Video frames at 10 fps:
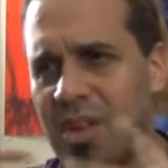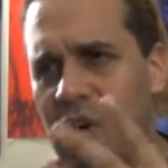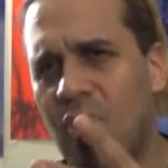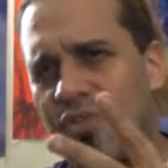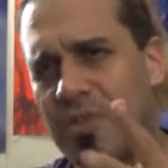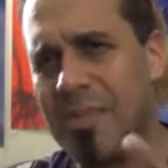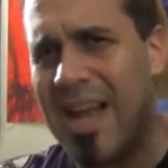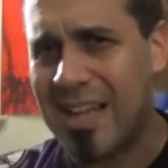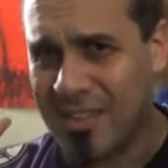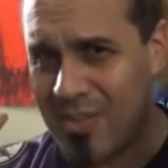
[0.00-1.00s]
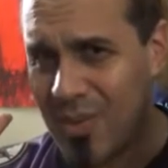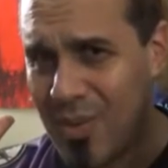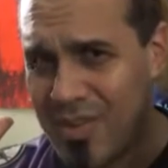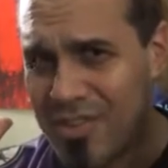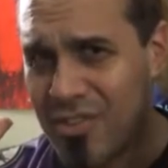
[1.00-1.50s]
Ultra Magnus,
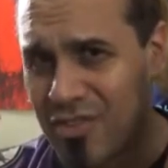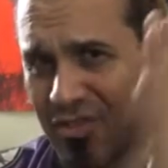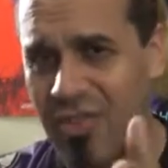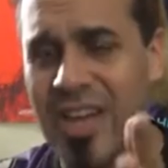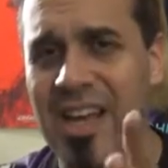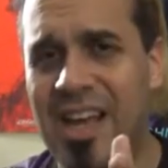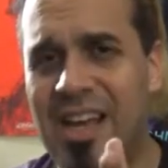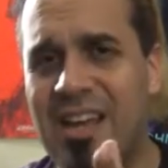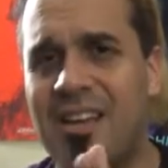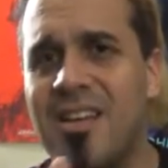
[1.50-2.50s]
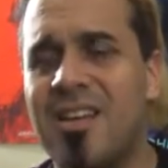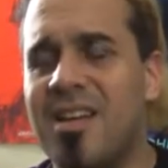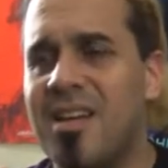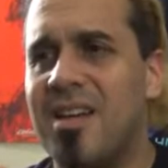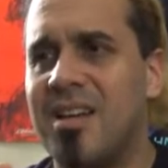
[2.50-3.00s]
who is the straight ahead,
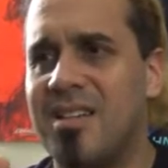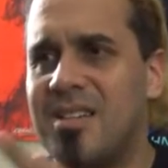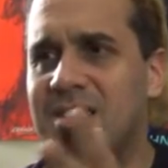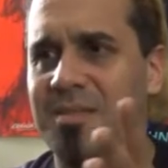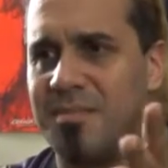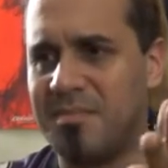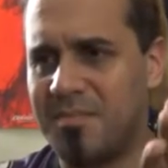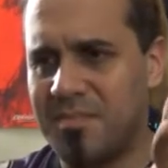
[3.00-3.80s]
um,